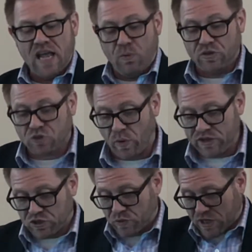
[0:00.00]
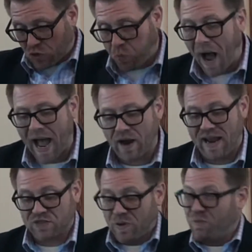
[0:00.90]
It was going to require,
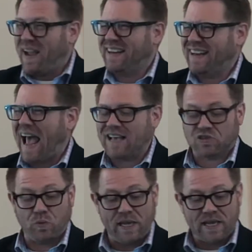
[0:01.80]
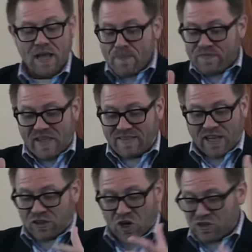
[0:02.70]
as we read last week, that
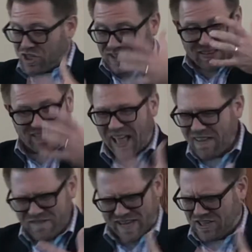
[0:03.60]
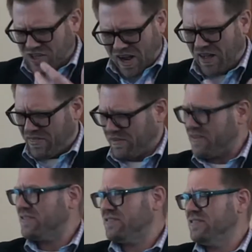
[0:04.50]
they learn to love each
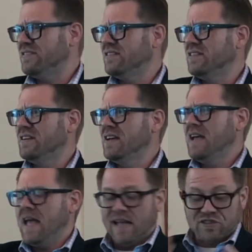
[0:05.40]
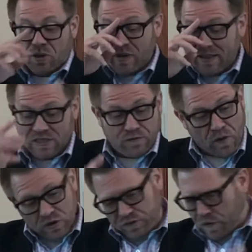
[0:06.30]
other. And so in these
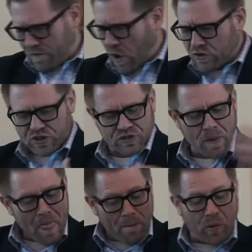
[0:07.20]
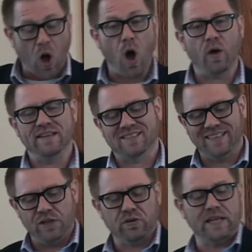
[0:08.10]
first few verses, Paul is
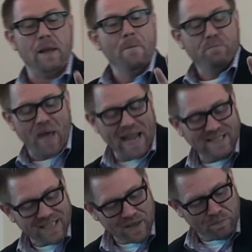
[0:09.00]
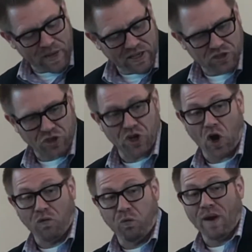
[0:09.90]
literally painting a picture
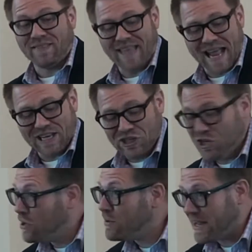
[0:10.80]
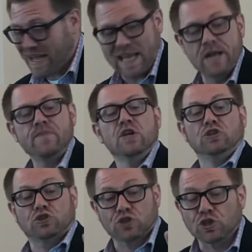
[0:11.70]
of what that unity should